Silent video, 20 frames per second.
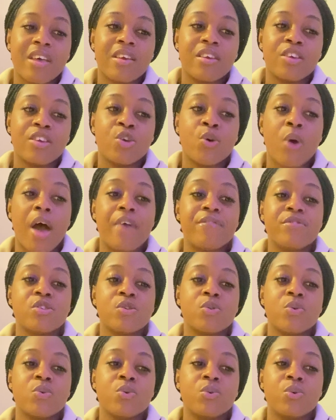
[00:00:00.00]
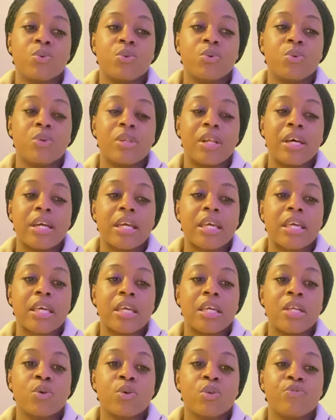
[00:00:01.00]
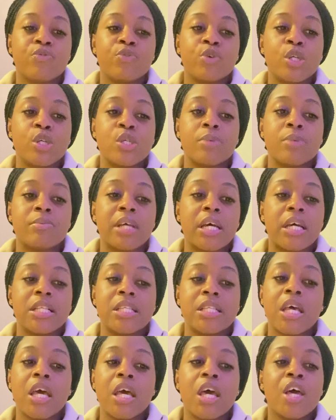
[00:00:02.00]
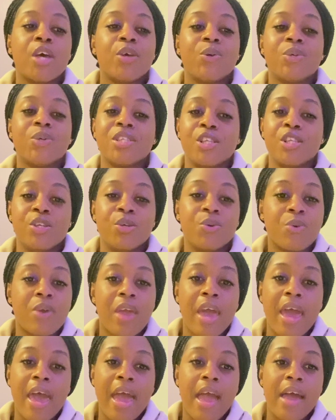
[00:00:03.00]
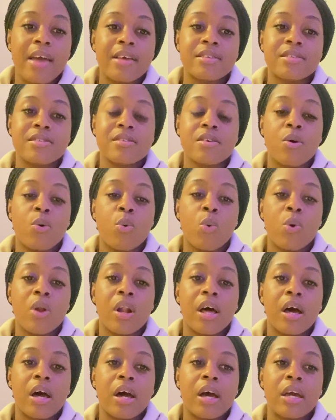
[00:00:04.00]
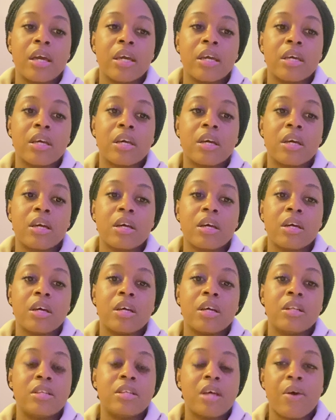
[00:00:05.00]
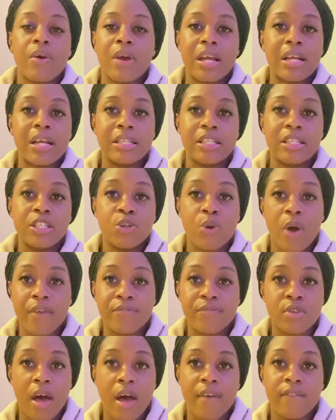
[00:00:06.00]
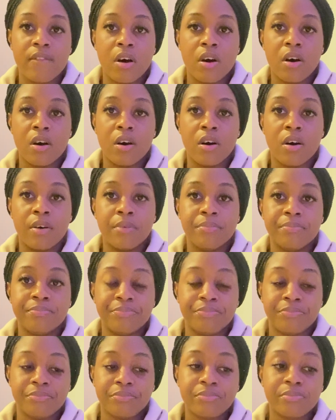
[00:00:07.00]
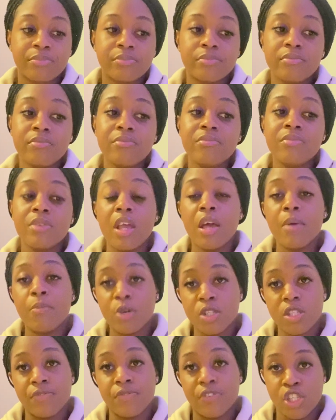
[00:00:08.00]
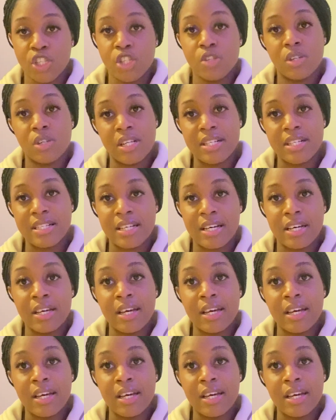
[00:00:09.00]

you have to, like, in order for you to apply using UCAS or like directly, you have to have a motivational letter.